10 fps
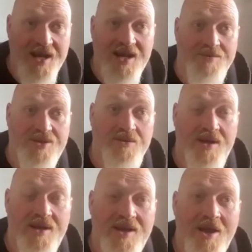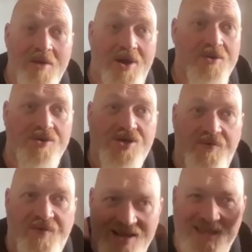up to it but you also
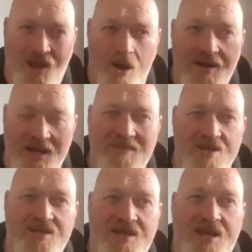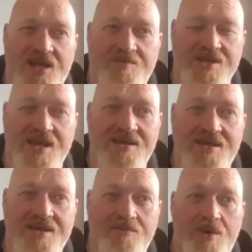that's the only image that gets
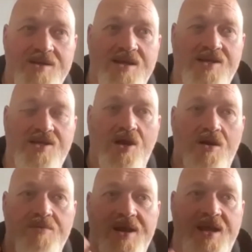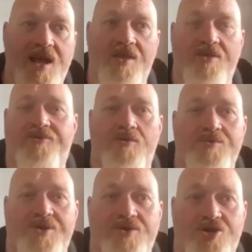presented whereas there's so many other forms
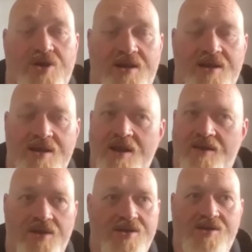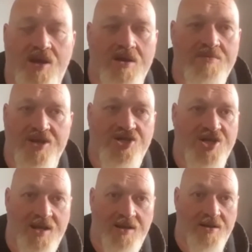of restraint that are so much
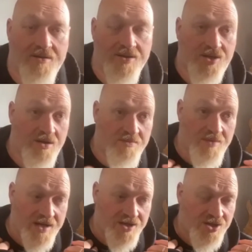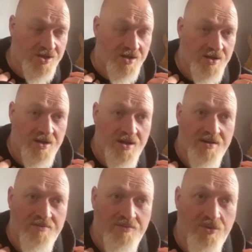gentler and so much
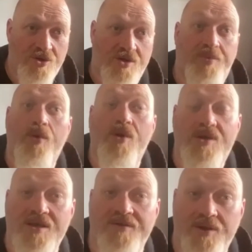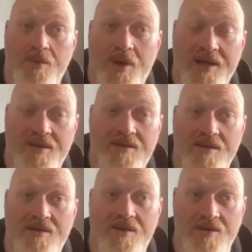more supportive in a way
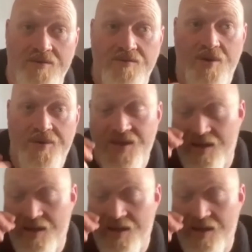to, than what we think